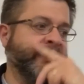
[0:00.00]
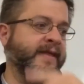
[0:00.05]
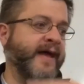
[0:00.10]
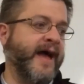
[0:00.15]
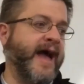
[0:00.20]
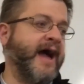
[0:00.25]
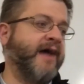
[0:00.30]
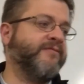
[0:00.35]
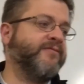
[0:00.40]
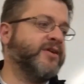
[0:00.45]

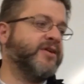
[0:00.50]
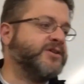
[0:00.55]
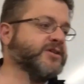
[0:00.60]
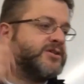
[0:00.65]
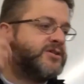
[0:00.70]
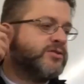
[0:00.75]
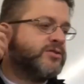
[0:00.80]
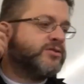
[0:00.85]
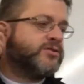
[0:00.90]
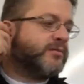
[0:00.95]
average
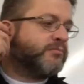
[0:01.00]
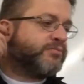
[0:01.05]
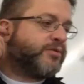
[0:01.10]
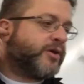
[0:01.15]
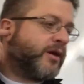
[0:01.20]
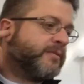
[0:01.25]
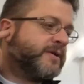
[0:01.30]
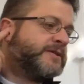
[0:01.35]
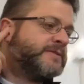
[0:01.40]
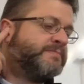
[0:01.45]
student
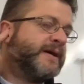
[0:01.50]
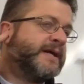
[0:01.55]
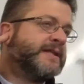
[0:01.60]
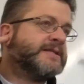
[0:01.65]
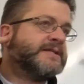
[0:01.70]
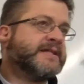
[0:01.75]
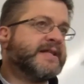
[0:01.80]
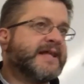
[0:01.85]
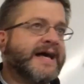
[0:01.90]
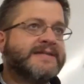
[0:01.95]
probably
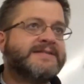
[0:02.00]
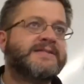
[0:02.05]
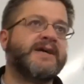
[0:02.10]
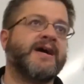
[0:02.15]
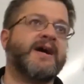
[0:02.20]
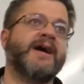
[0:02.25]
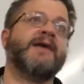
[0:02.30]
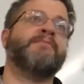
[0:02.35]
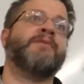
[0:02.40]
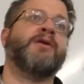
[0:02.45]
spends less
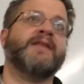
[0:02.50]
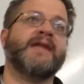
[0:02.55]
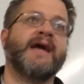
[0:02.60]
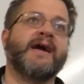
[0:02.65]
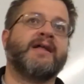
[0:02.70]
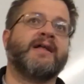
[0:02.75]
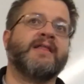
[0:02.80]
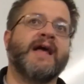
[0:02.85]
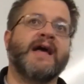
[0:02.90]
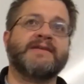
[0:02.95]
time on
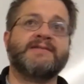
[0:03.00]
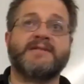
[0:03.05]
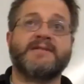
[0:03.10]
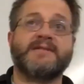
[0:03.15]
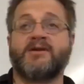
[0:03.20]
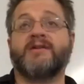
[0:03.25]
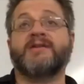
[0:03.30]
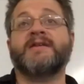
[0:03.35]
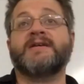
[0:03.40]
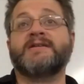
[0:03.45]
that class than
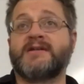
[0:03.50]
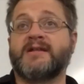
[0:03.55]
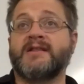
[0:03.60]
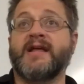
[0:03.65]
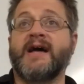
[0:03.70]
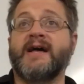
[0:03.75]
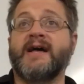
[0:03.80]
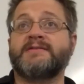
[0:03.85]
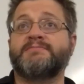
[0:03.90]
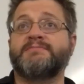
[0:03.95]
on this
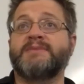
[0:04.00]
class,